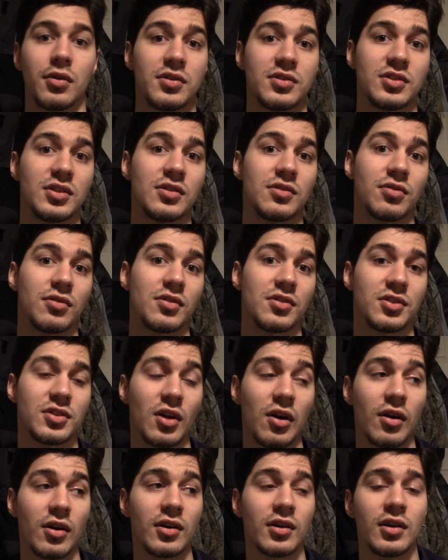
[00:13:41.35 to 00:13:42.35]
since from the
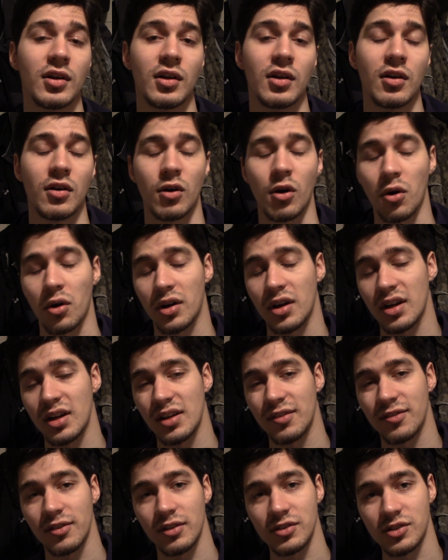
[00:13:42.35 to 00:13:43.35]
start, or kind
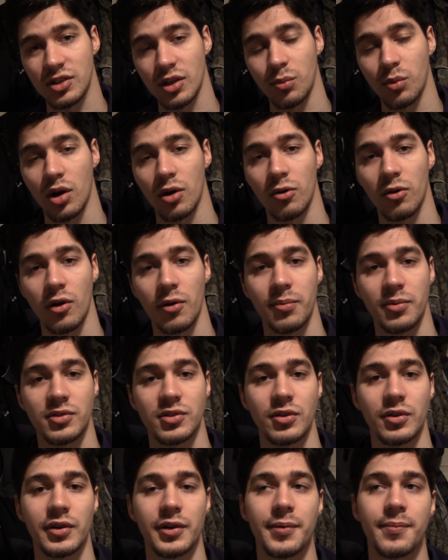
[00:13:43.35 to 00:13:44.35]
of somewhere
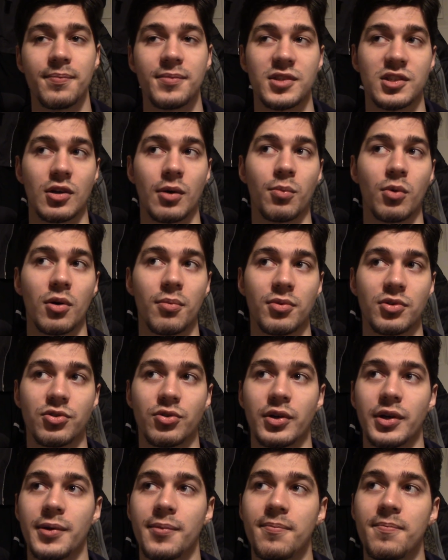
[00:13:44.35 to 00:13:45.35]
between,
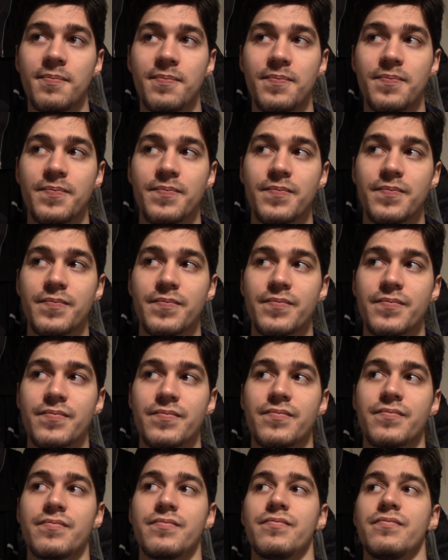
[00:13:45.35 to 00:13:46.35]
it
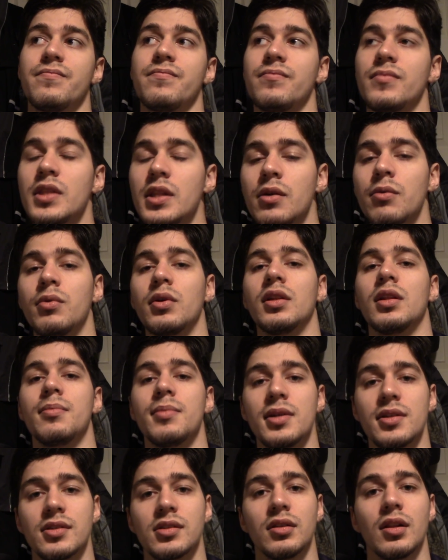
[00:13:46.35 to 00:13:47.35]
really
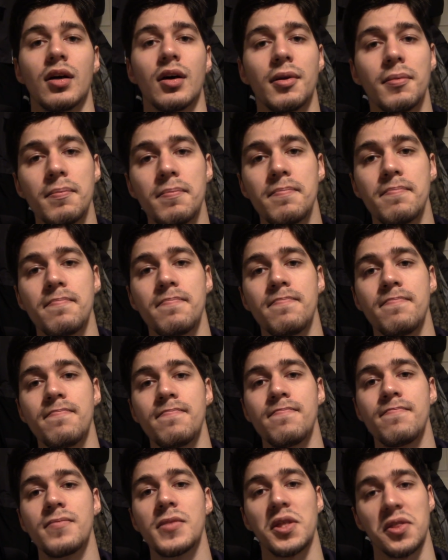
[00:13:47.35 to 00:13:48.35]
means a lot.
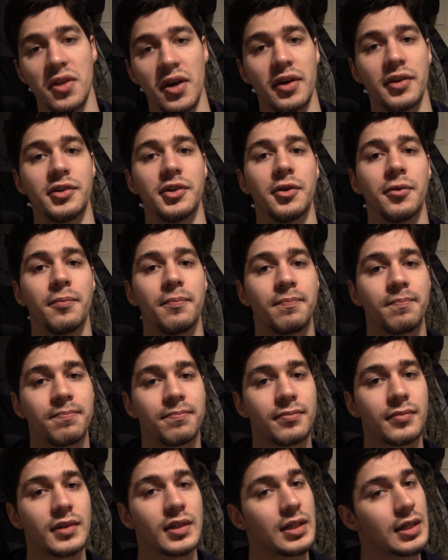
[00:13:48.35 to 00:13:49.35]
Thank you.
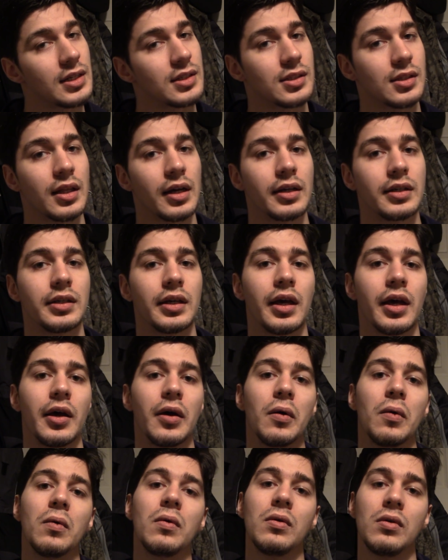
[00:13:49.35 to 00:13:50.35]
It's thank you,
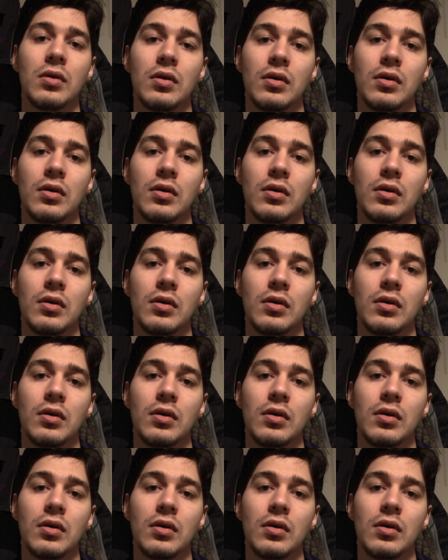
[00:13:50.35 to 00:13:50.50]
Eald.